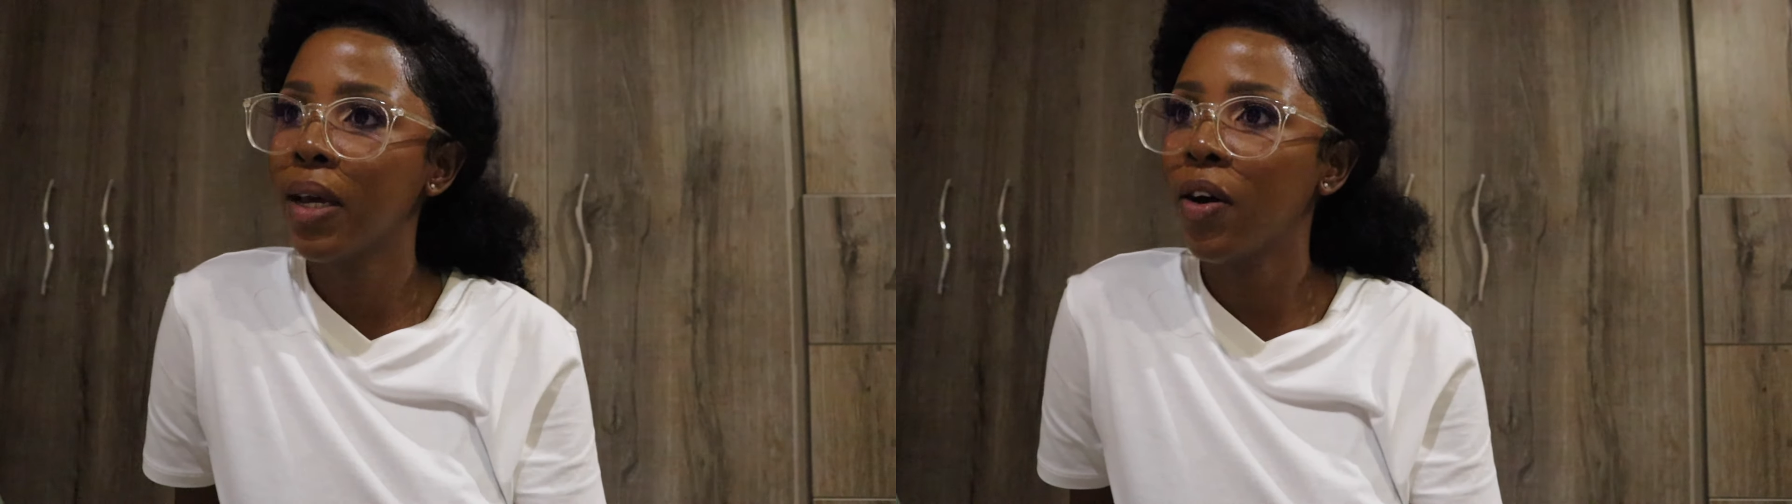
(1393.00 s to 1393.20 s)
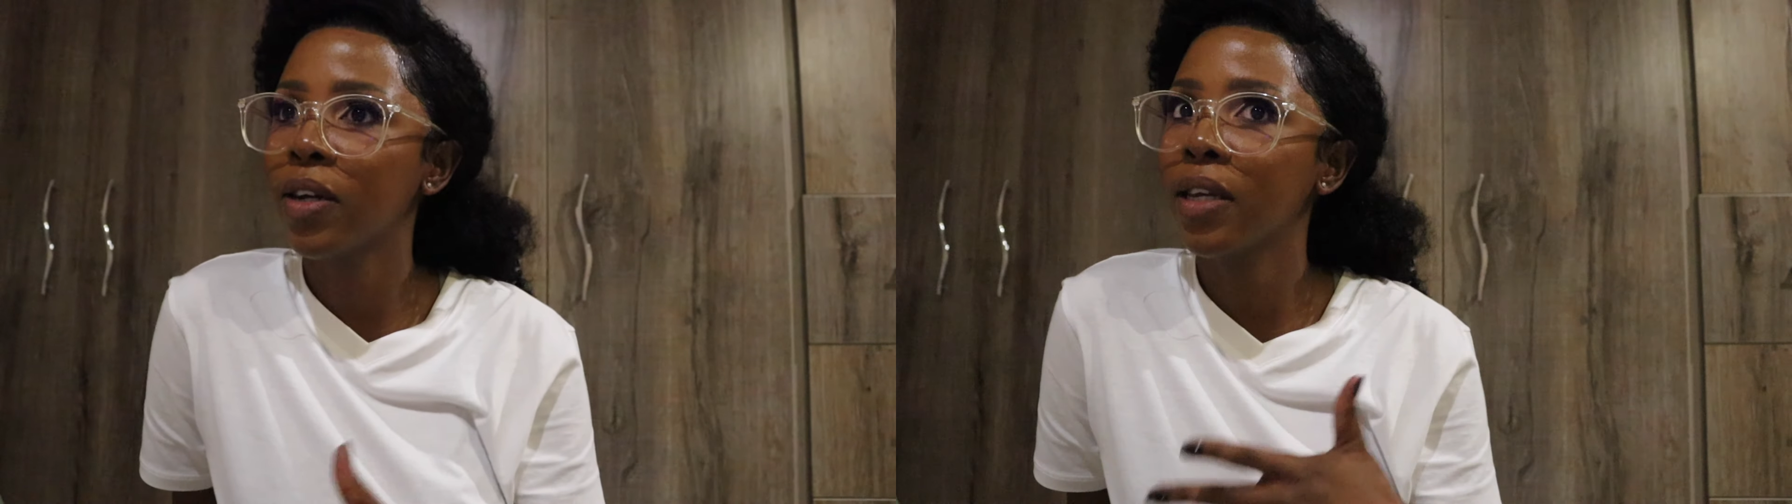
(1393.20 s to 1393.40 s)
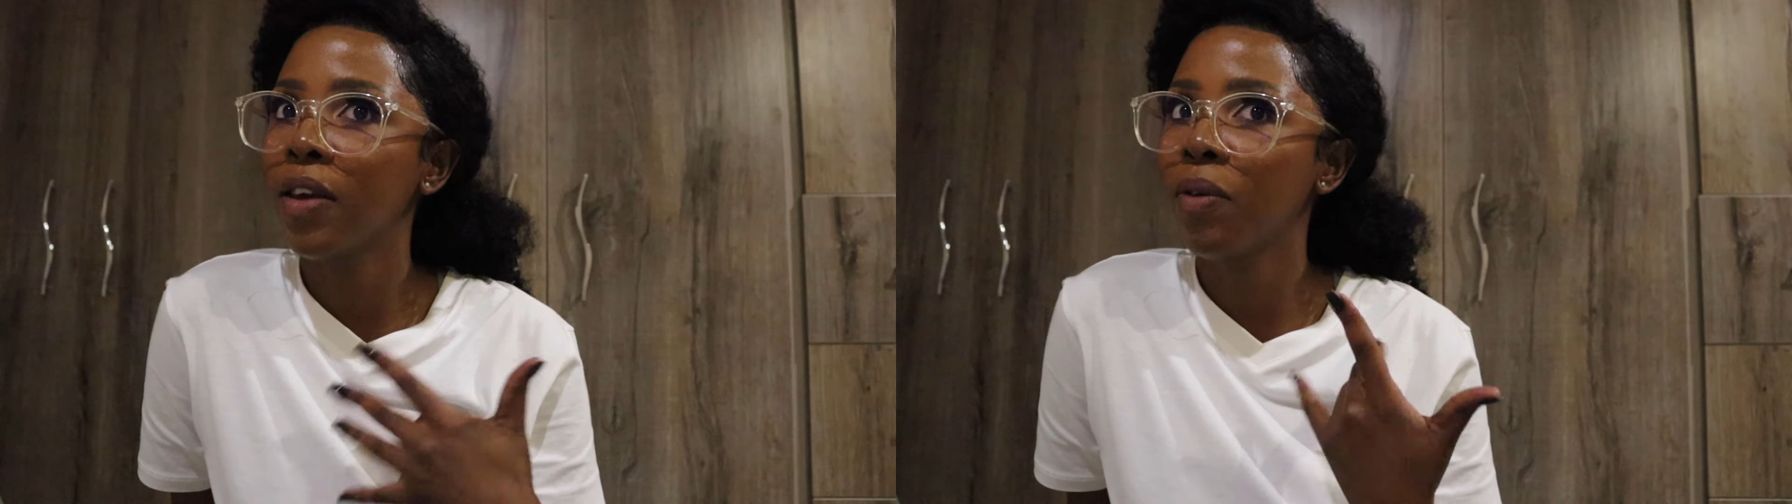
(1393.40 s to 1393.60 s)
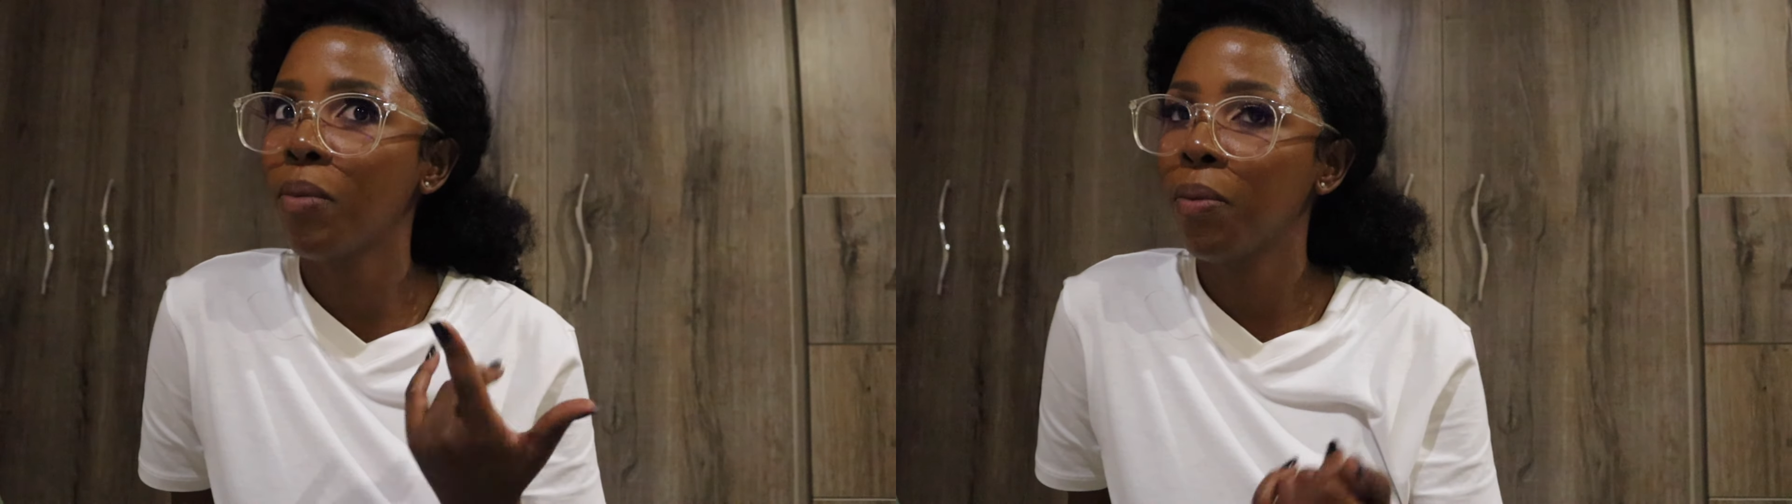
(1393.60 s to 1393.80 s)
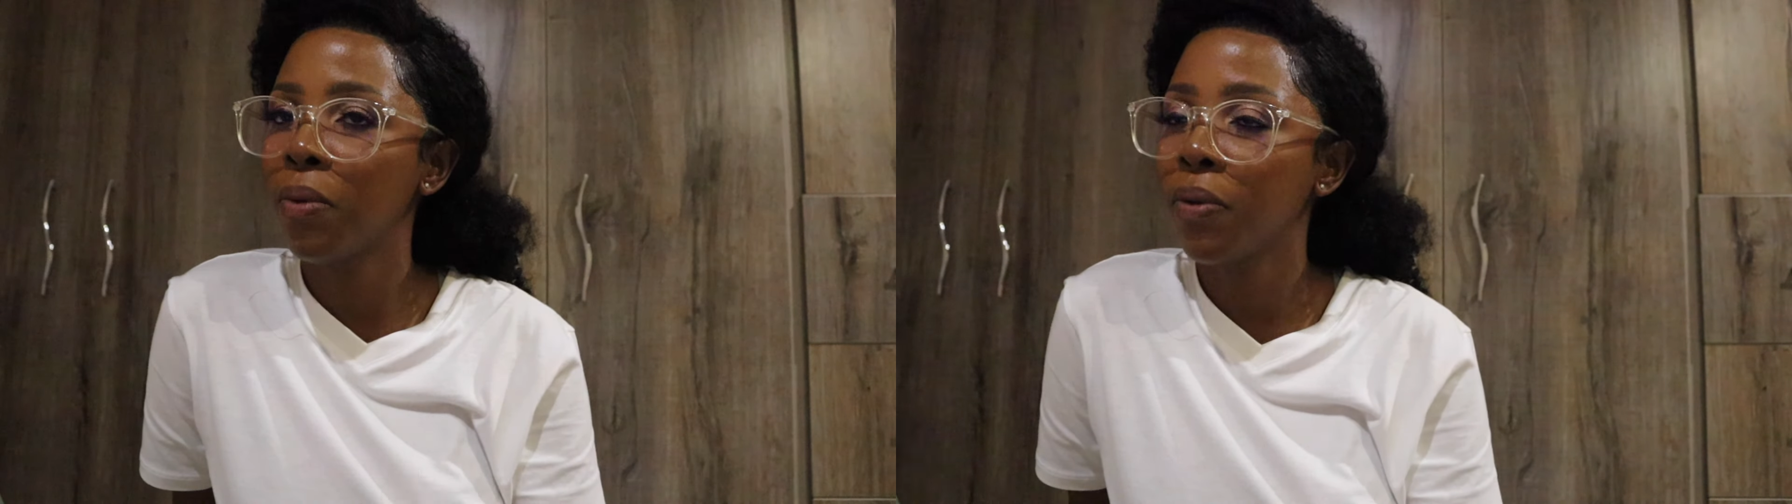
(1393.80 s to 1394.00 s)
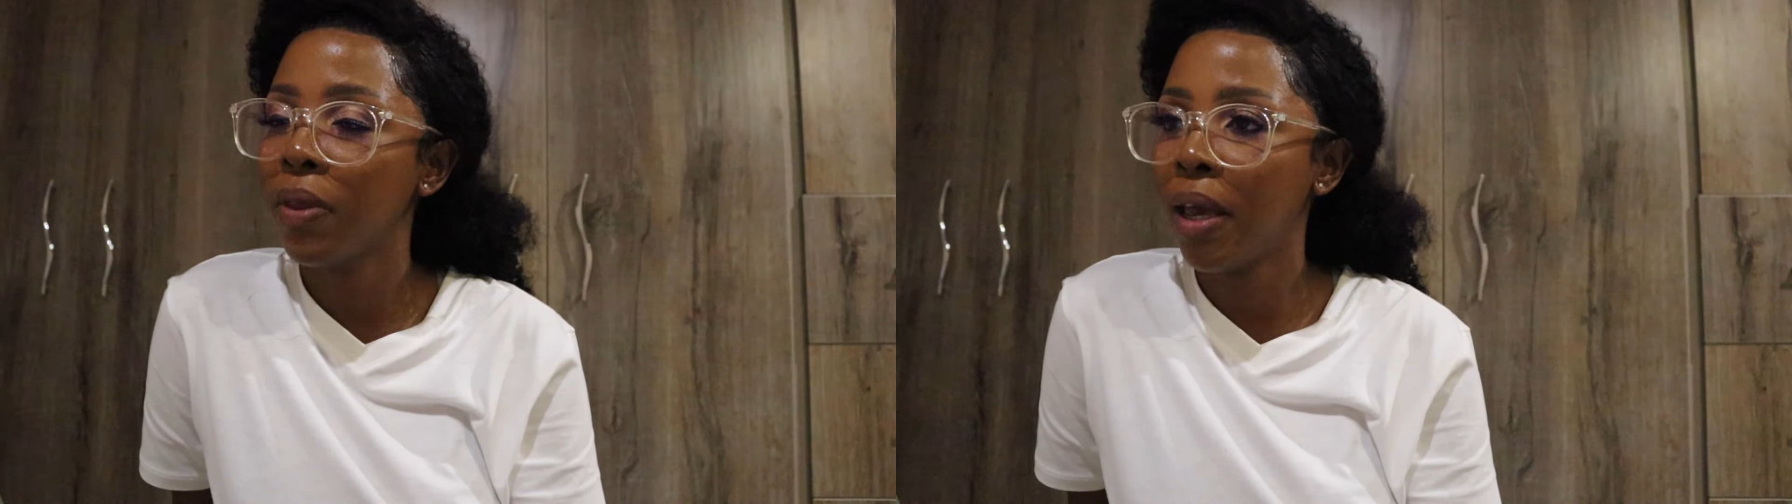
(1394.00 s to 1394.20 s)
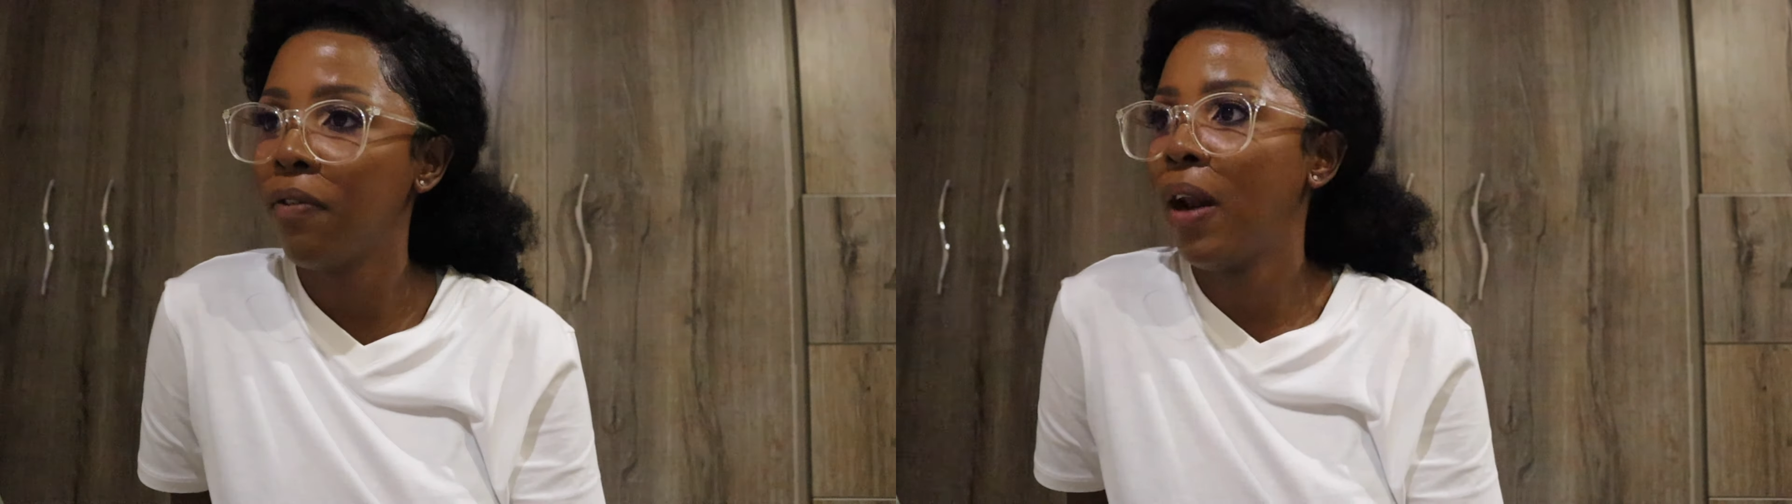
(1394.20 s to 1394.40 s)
on giving people their